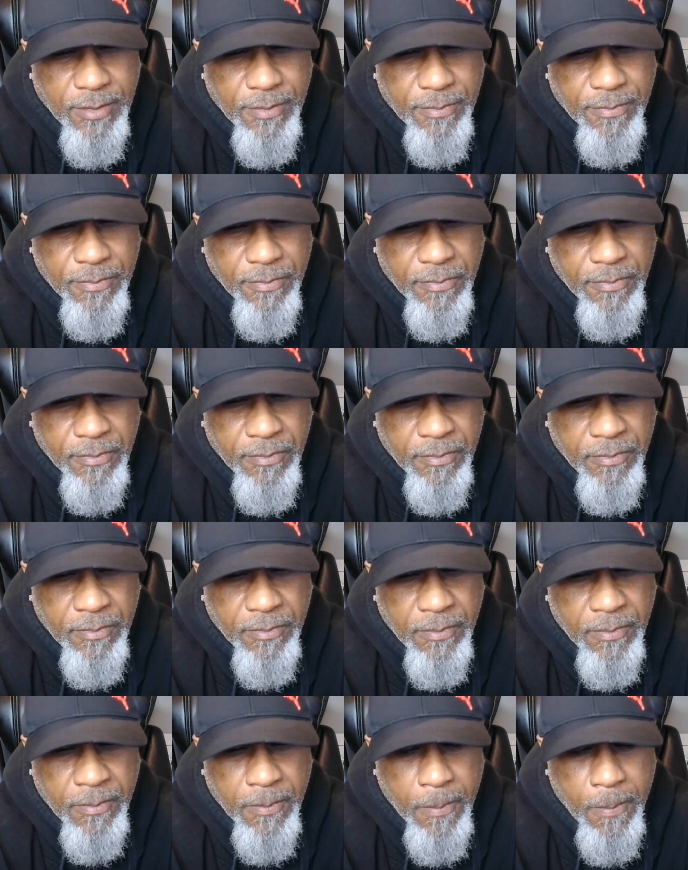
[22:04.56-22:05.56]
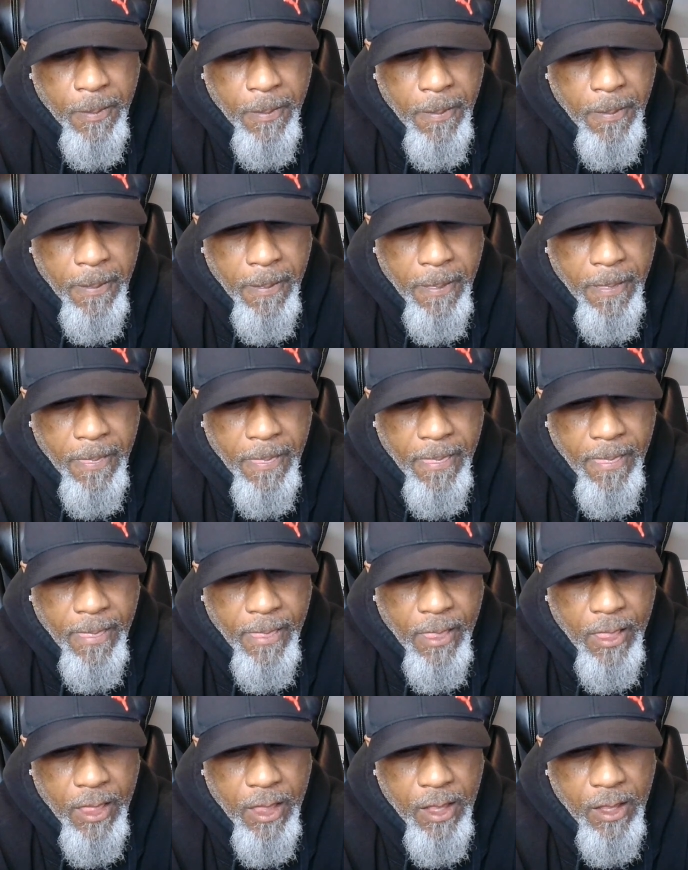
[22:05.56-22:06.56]

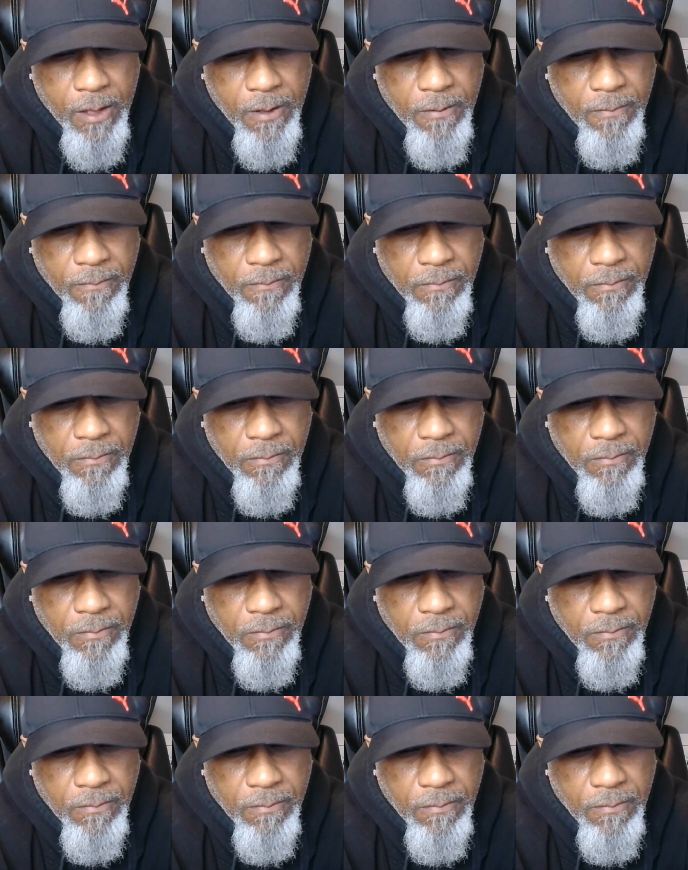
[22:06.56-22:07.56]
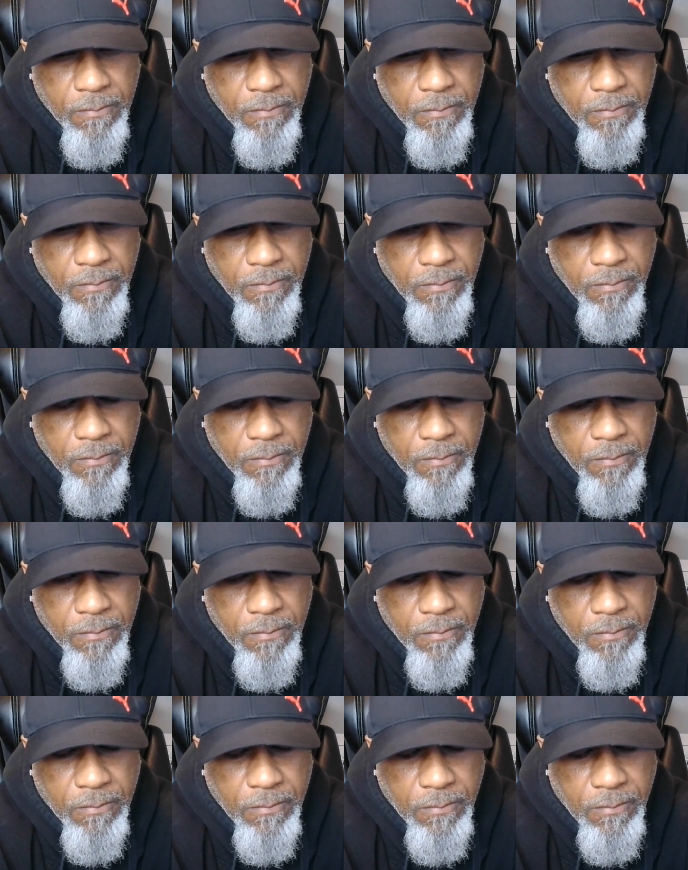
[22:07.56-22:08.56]

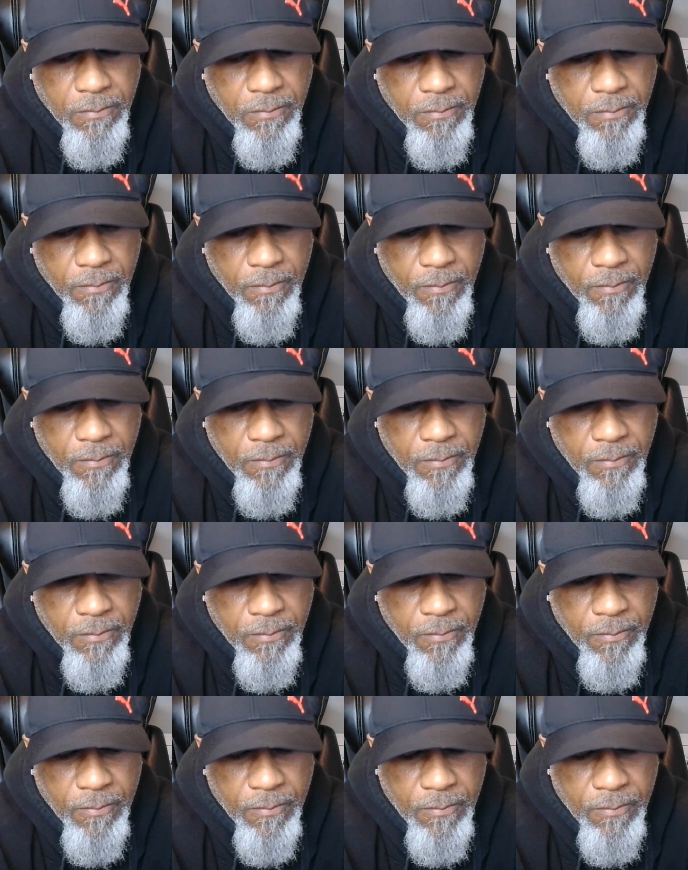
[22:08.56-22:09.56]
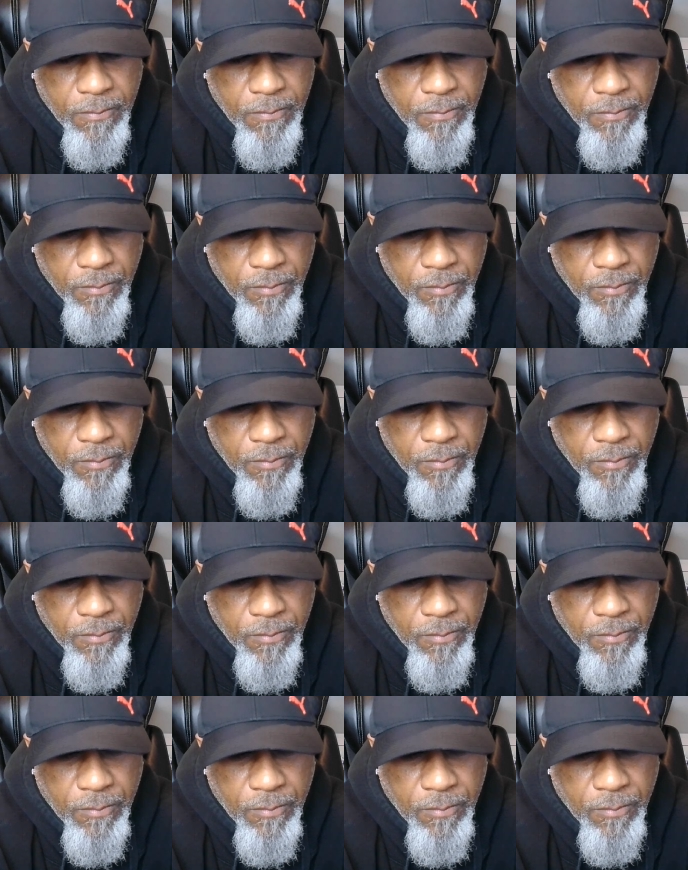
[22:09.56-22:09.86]
(silence)